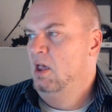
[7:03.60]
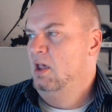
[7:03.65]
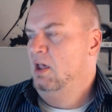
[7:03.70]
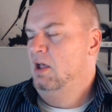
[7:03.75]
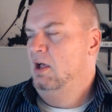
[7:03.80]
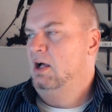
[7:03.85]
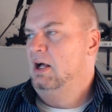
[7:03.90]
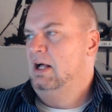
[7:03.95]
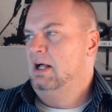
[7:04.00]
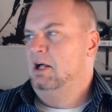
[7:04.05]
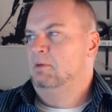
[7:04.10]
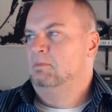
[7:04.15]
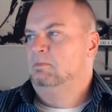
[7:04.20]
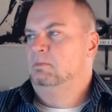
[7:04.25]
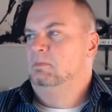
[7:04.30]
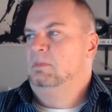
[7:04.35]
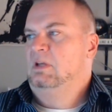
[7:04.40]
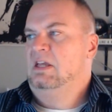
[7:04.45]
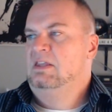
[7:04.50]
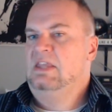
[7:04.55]

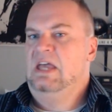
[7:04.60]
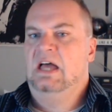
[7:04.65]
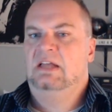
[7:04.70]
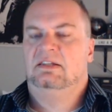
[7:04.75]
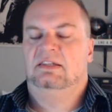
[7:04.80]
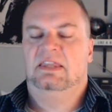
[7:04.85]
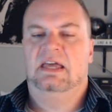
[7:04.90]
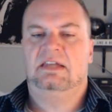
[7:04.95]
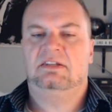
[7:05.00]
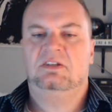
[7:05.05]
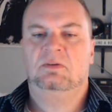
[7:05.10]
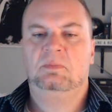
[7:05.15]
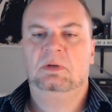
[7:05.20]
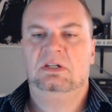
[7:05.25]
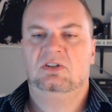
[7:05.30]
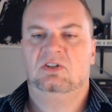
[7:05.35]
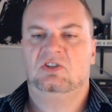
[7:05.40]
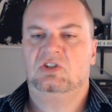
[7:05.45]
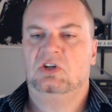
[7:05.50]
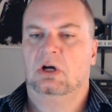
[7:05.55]
And that to me
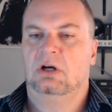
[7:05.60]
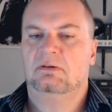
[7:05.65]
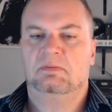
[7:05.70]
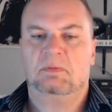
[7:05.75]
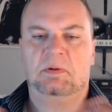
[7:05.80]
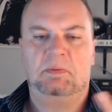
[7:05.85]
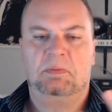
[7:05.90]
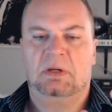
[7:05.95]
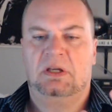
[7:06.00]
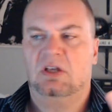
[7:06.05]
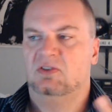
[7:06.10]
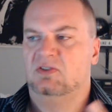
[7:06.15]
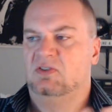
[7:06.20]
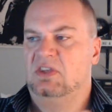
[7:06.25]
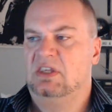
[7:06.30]
disturbs me because